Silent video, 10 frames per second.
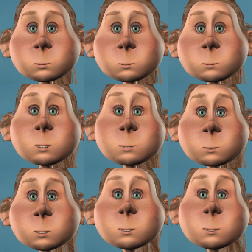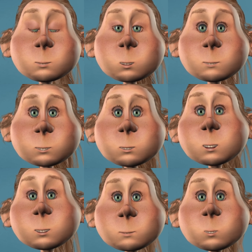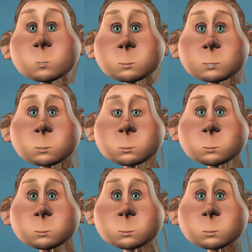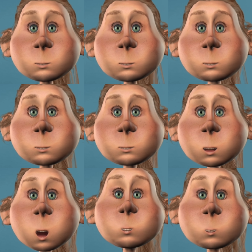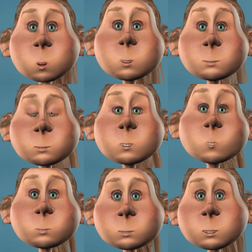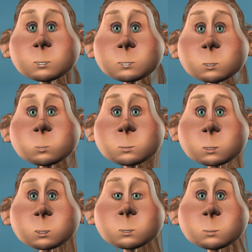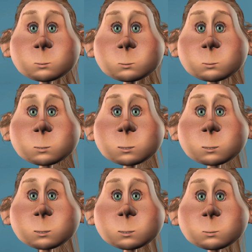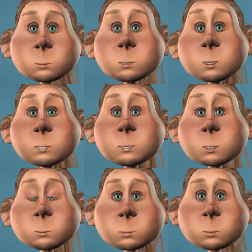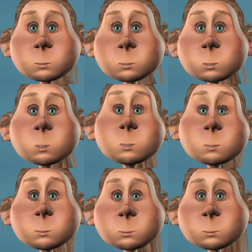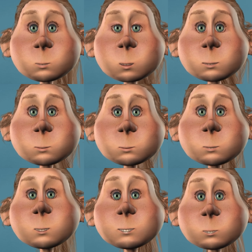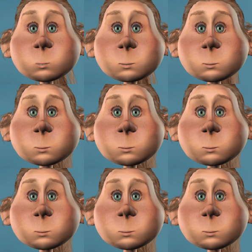But there are some rules. For short adjectives like big, use and est.